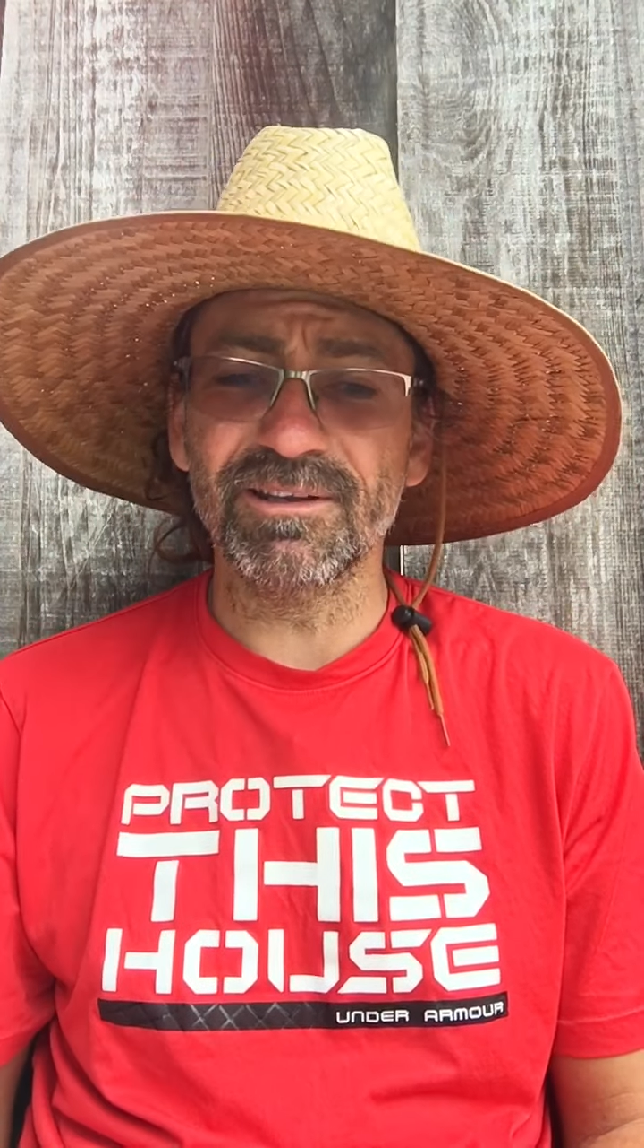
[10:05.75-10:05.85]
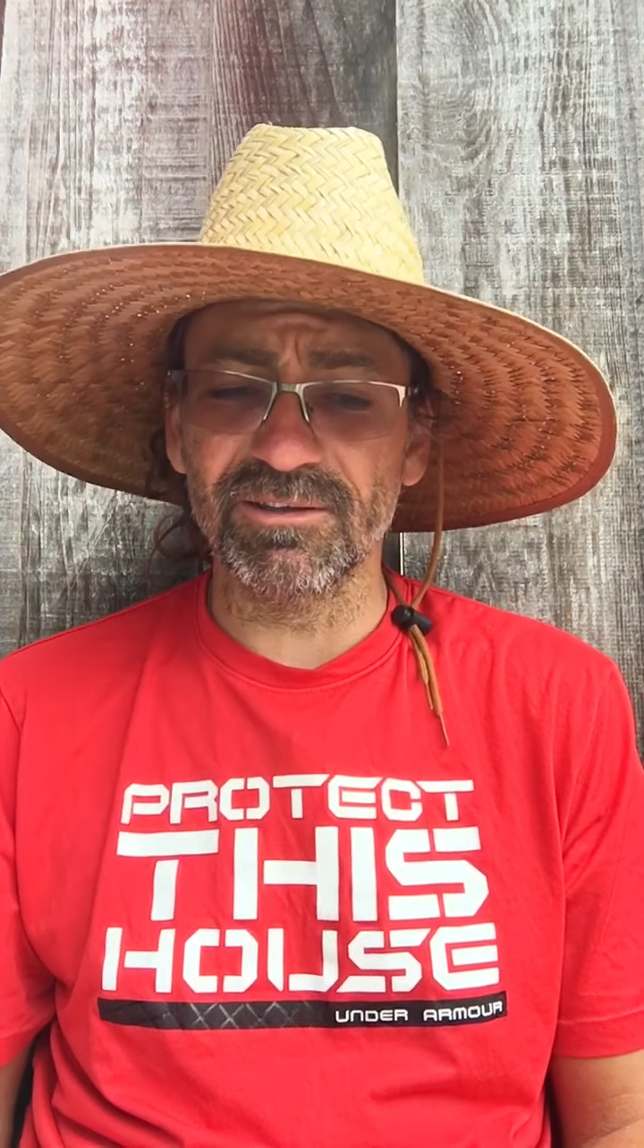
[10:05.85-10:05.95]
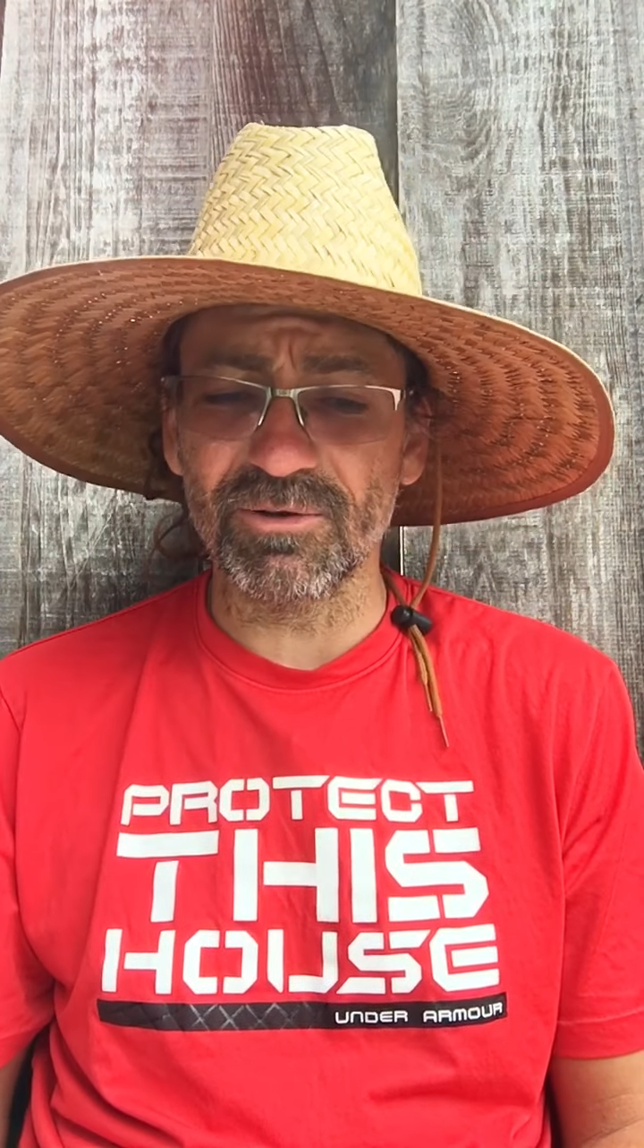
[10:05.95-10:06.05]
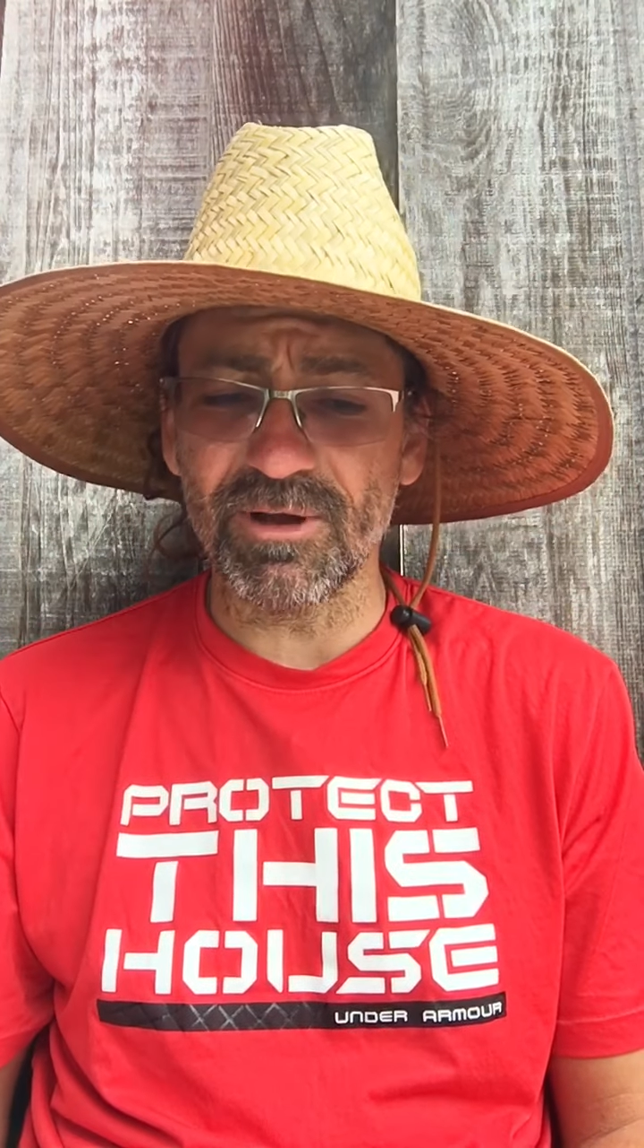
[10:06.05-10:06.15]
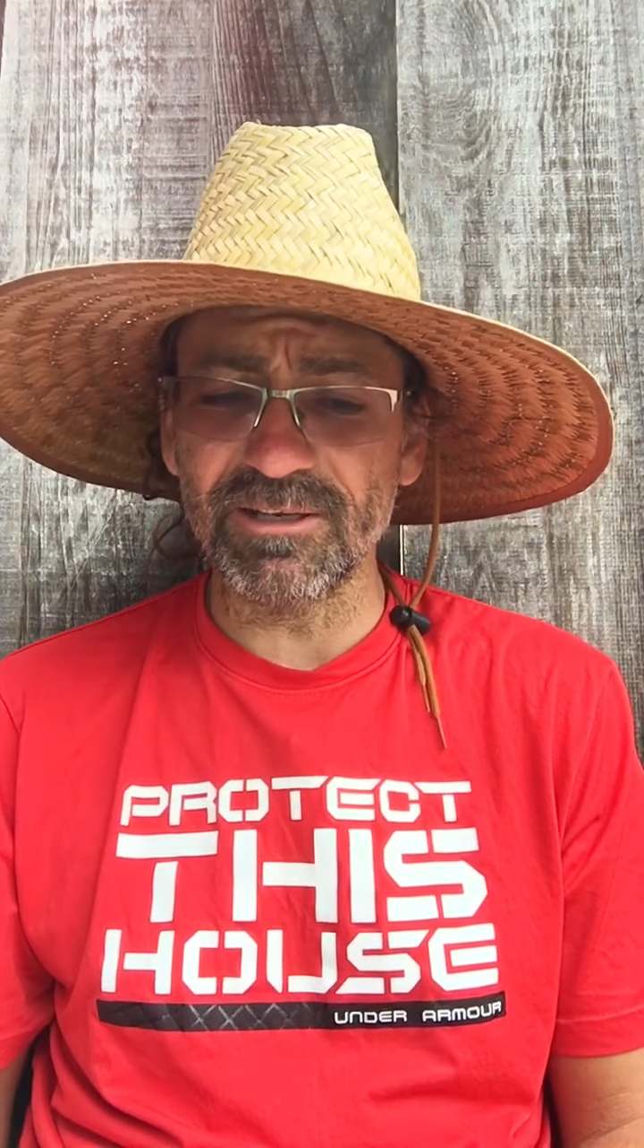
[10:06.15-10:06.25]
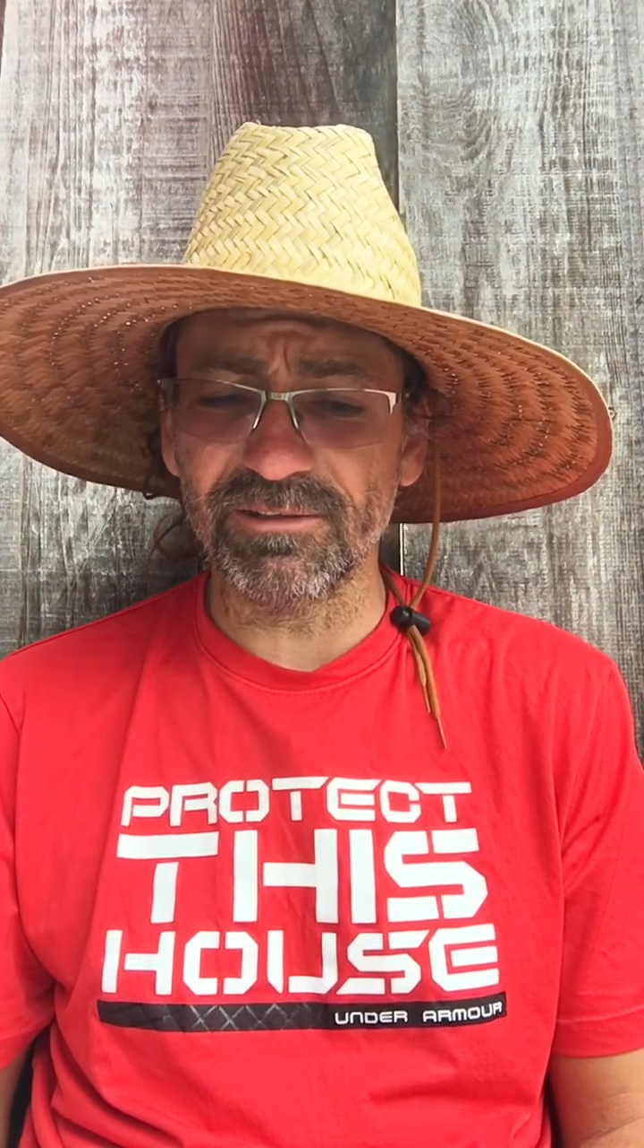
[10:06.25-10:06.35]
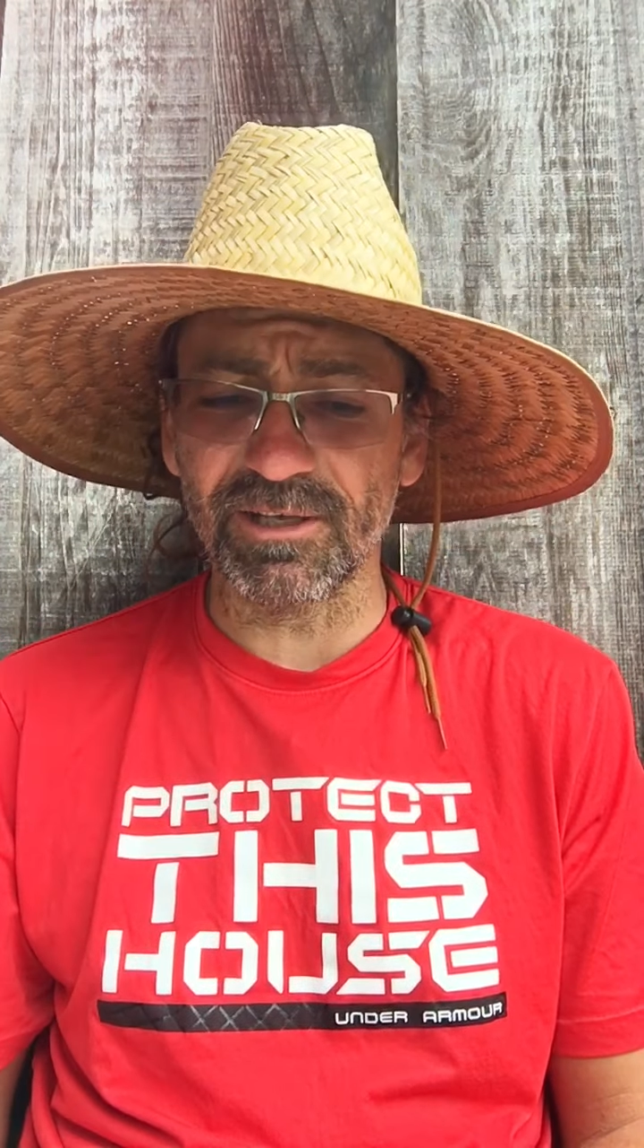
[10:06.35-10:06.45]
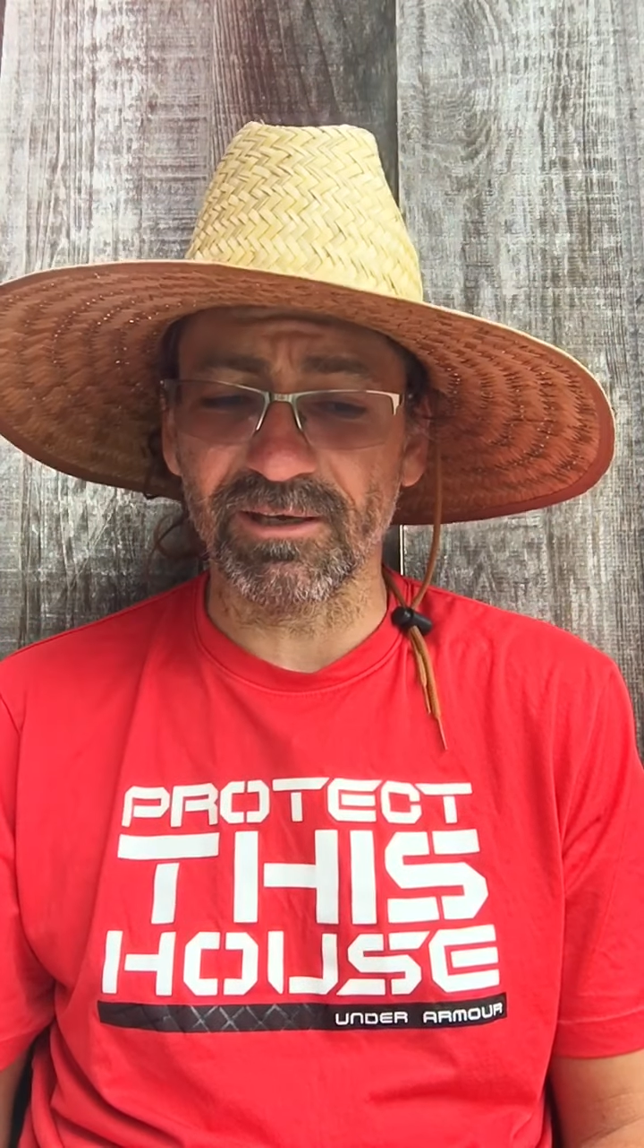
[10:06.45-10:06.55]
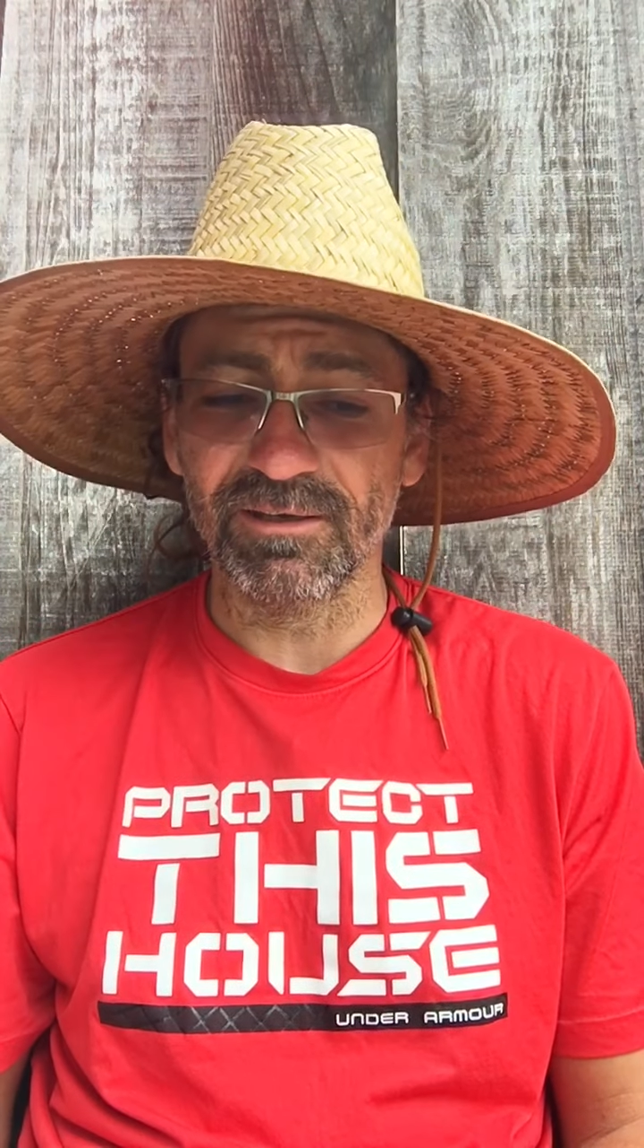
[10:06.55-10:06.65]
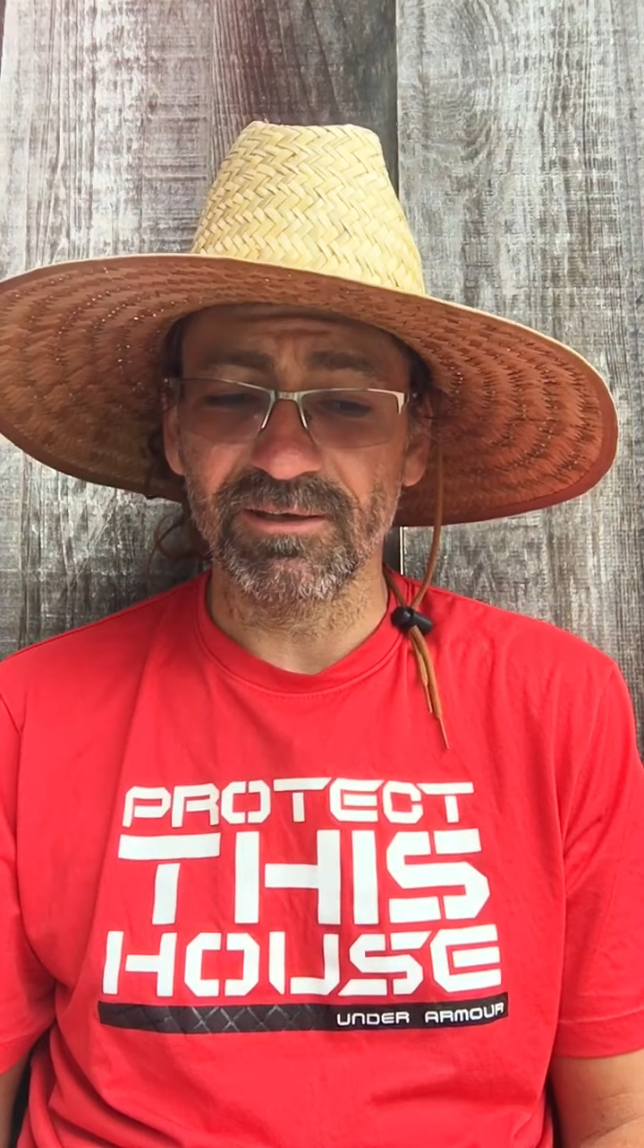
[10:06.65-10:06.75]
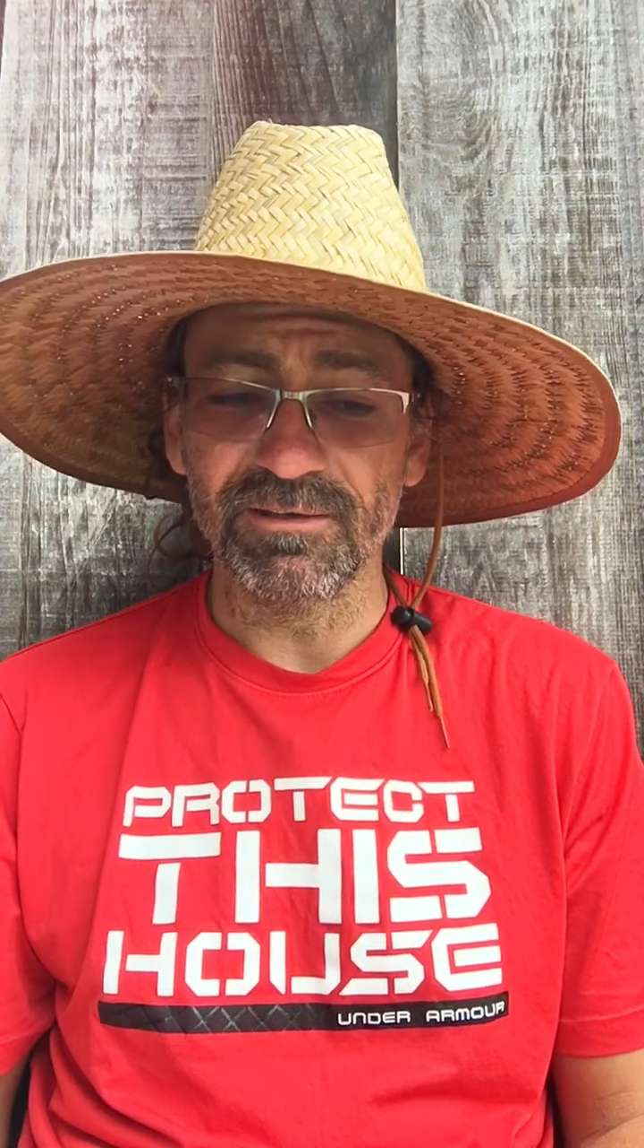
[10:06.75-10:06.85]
didn't do anything.